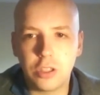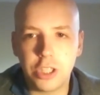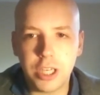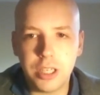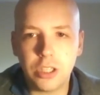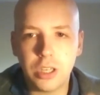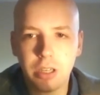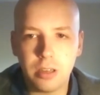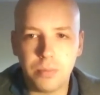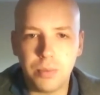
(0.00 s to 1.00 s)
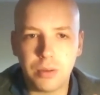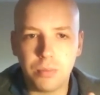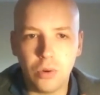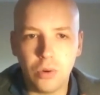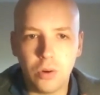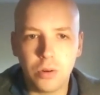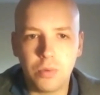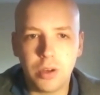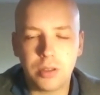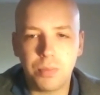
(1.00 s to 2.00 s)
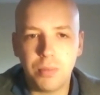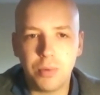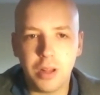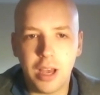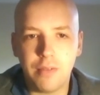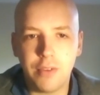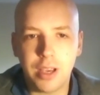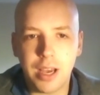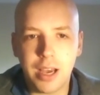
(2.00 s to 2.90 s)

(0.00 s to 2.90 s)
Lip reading: change a little bit more with people having